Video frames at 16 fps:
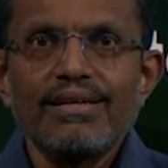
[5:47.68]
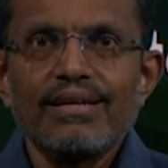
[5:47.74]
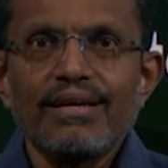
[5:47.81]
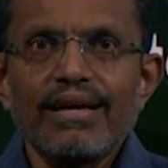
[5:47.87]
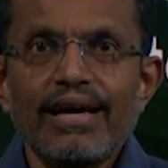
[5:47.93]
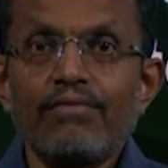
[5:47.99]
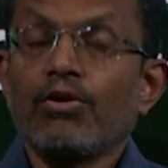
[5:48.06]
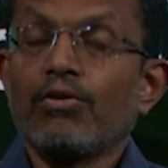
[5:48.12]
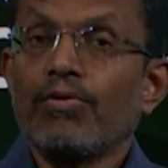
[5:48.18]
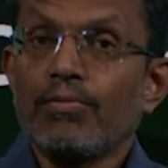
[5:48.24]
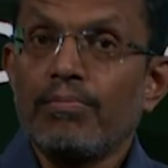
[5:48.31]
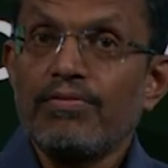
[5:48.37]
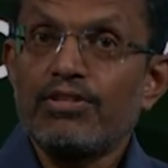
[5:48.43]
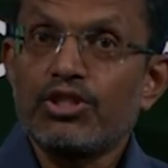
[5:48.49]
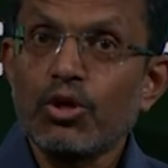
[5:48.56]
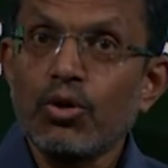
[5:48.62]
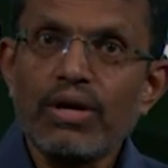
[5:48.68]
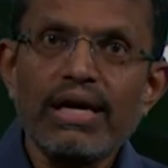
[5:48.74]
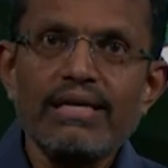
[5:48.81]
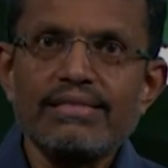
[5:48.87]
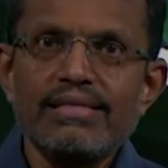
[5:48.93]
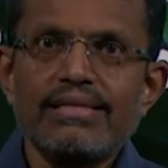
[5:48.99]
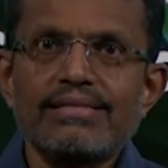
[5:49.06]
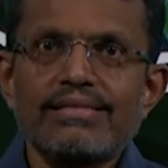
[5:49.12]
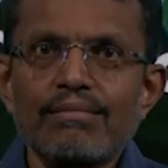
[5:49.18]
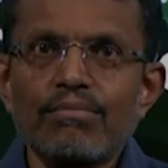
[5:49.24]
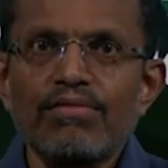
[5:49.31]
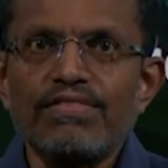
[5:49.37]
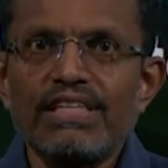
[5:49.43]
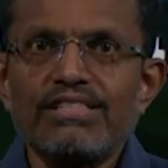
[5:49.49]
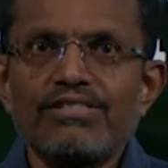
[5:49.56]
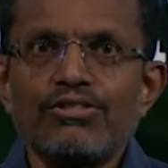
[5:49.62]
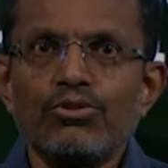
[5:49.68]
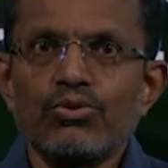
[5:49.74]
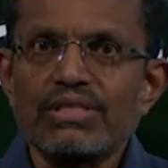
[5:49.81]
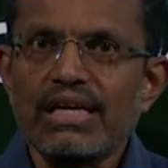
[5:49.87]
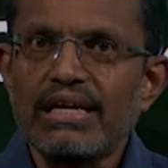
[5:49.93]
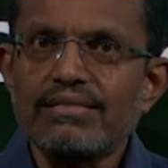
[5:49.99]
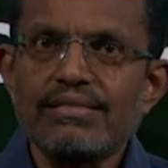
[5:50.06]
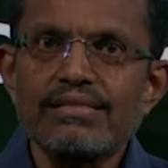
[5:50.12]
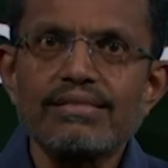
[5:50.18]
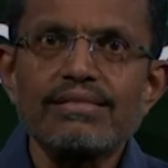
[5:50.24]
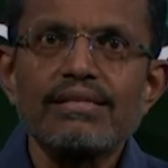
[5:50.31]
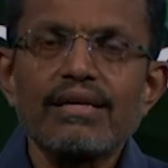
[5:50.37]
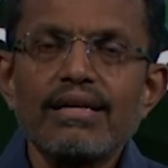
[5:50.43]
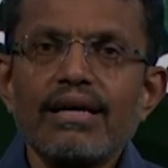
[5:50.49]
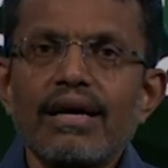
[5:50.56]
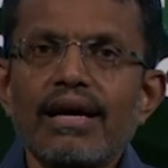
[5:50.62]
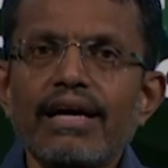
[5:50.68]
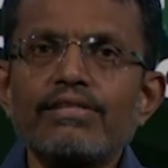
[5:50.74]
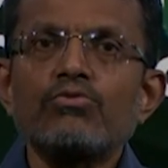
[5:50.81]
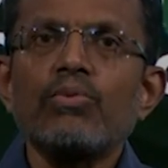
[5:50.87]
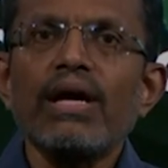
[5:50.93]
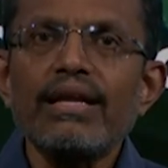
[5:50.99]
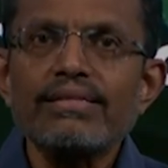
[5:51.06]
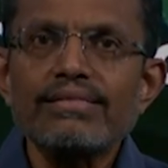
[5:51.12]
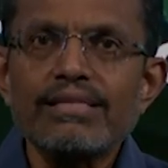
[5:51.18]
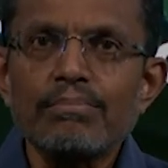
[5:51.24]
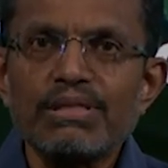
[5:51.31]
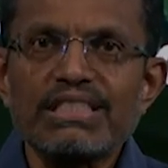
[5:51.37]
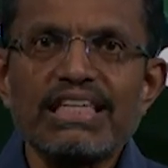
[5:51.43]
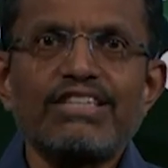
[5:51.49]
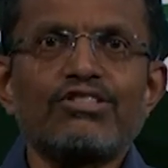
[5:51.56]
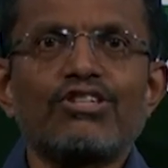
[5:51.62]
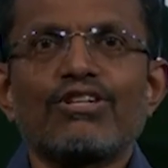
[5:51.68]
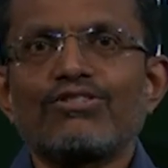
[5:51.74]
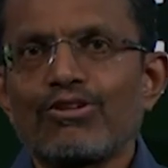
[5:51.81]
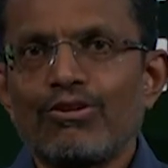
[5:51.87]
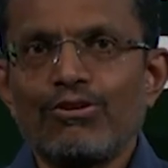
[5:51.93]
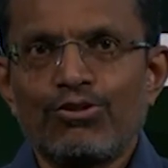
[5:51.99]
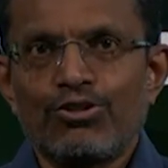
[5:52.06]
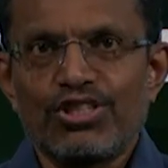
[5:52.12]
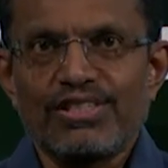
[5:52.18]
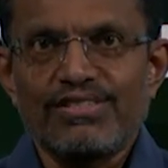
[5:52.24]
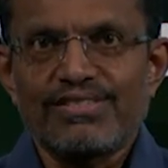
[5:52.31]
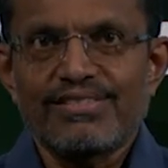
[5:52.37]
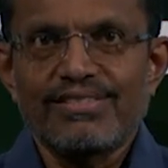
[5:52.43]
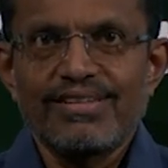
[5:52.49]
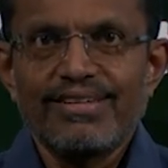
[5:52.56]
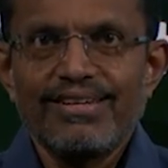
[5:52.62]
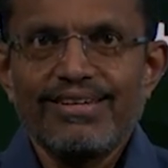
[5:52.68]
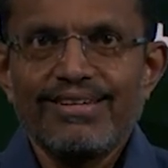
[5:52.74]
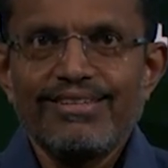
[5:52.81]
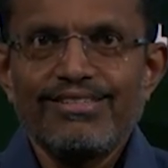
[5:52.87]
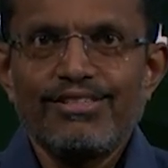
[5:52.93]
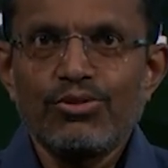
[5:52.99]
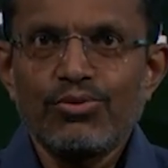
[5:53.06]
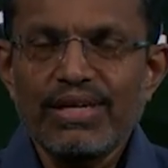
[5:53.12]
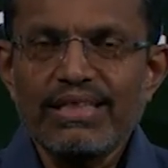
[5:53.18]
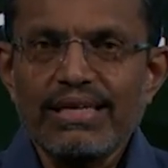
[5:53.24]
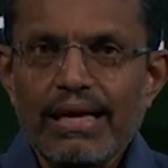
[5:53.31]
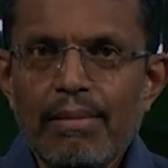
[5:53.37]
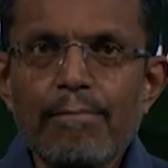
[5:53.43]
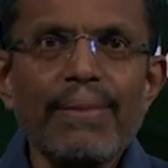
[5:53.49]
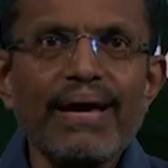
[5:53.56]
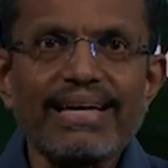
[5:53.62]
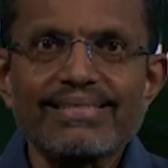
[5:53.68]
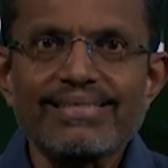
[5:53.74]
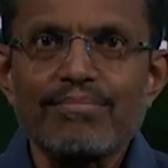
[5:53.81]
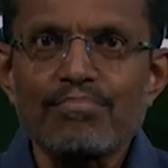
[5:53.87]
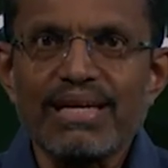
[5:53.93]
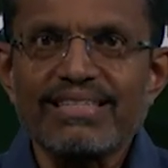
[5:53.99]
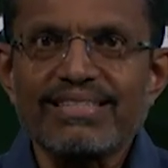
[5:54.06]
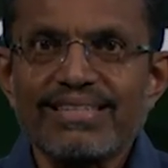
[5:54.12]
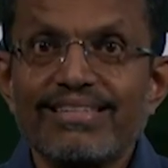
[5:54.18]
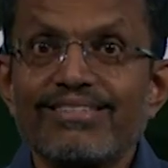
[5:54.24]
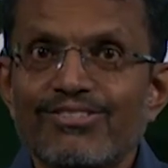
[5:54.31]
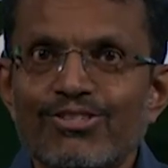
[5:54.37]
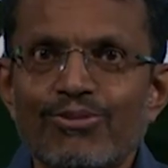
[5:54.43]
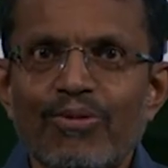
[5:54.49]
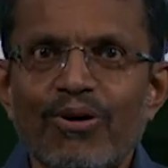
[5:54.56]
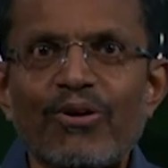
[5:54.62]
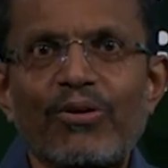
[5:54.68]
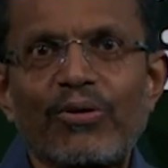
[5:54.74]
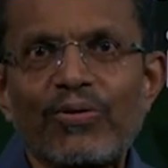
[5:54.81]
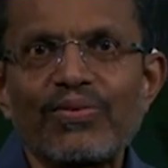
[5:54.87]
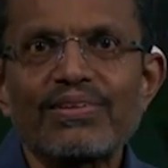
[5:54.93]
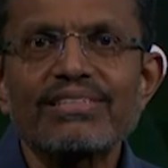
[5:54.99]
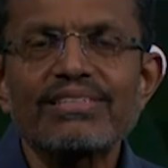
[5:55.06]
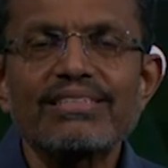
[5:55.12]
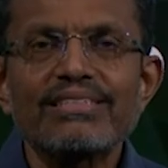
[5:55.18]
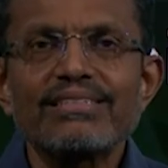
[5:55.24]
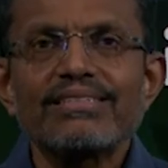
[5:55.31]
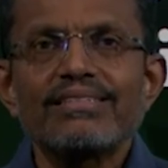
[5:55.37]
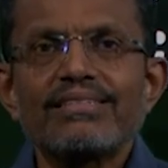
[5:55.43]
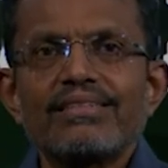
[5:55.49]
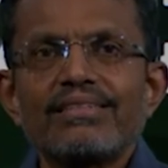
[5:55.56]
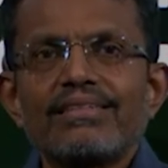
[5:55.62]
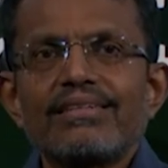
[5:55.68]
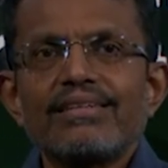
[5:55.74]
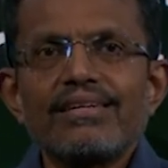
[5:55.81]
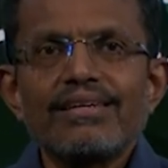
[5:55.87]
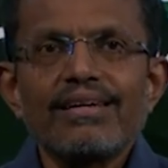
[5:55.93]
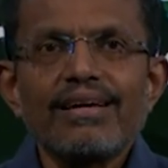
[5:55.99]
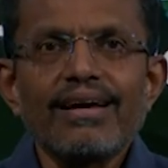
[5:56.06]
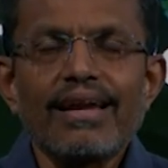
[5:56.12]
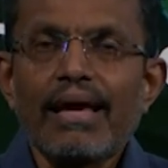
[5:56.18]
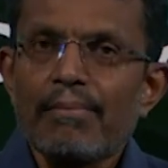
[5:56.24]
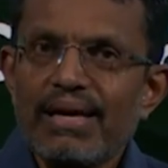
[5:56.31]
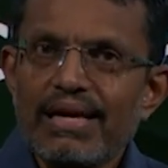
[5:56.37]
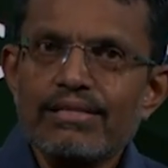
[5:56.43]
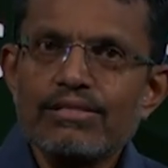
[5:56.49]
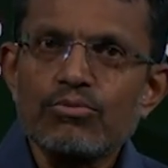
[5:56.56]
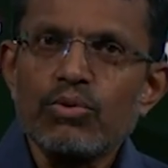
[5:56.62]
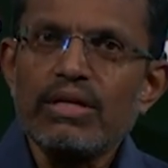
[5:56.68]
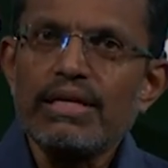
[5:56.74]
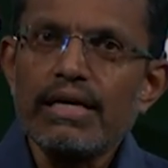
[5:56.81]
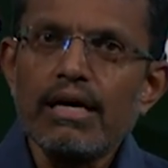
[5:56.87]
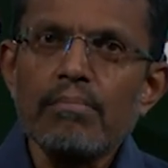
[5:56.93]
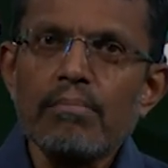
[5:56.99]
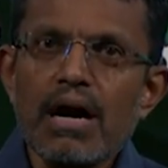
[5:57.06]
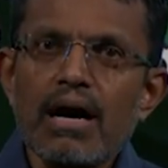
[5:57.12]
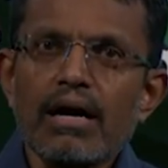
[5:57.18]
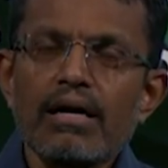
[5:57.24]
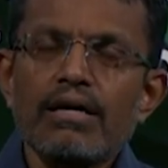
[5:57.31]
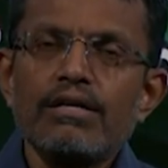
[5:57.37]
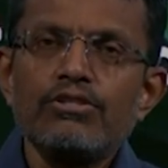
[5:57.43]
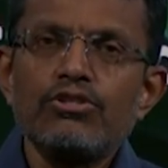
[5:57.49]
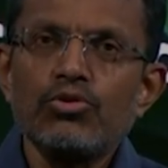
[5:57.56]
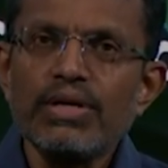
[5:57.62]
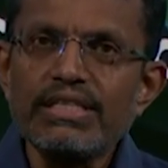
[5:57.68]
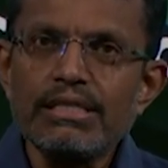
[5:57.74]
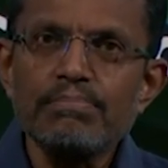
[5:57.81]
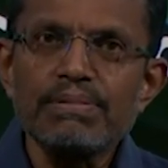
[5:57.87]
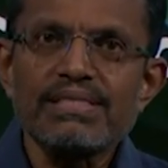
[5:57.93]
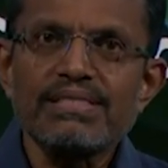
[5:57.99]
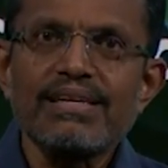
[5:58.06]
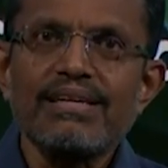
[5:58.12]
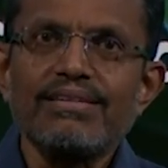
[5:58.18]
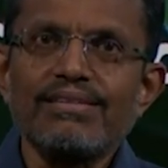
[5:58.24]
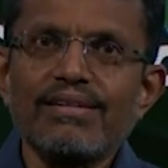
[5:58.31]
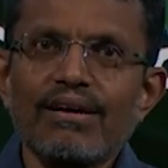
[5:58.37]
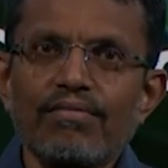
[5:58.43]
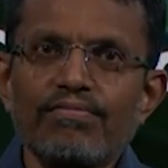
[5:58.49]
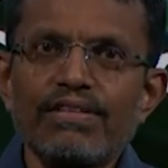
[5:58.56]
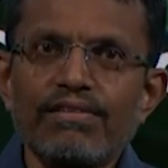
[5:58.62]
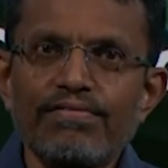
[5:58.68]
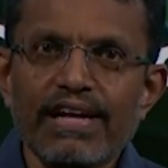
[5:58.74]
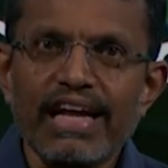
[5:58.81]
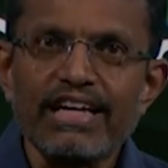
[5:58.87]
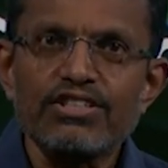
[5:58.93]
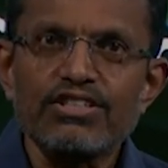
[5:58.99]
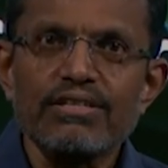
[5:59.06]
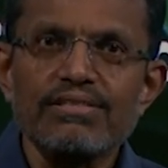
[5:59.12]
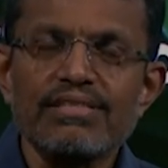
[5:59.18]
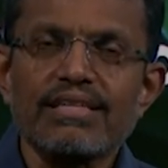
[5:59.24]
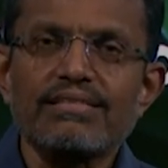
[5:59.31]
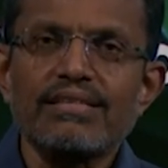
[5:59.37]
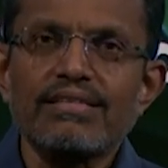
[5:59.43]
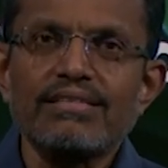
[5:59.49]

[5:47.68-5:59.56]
And we will be showcasing some of these use cases as well as the potential solutions during the Impact Summit tomorrow. And MAS will earmark 20% of the financial sector